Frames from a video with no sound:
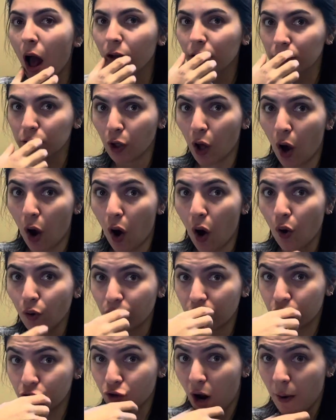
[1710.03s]
low
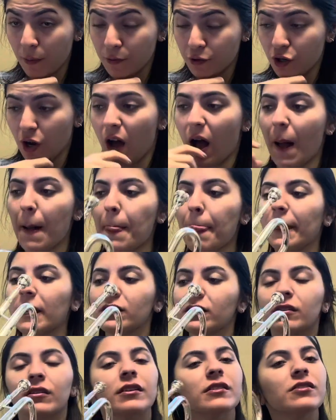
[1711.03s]
drop jaw.
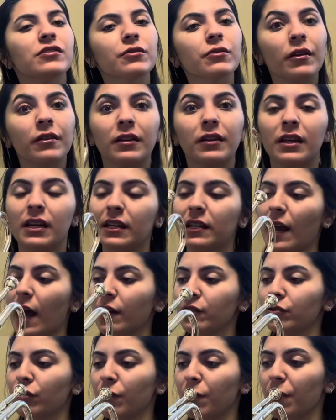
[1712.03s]
So let's do it on the E
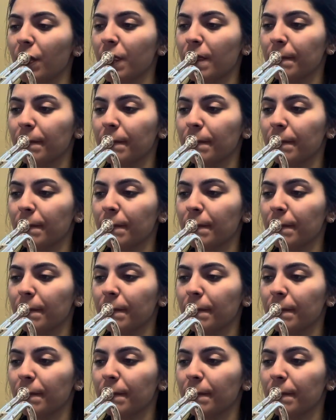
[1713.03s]
natural.